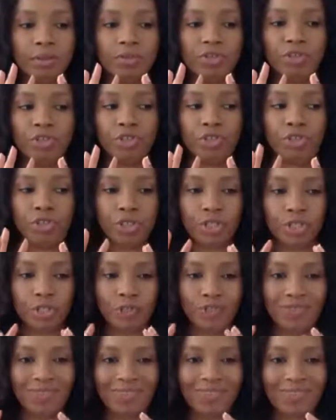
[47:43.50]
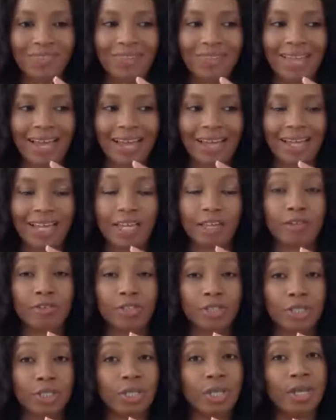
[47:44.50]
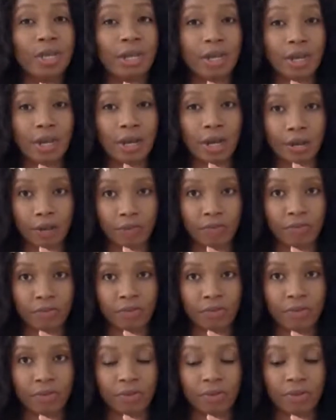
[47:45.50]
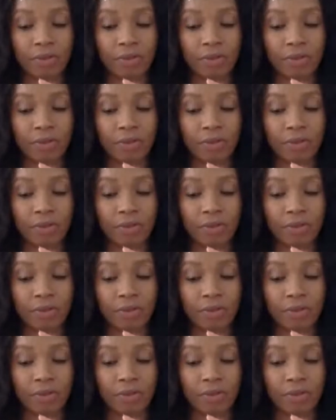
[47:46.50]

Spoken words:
shift that energy enough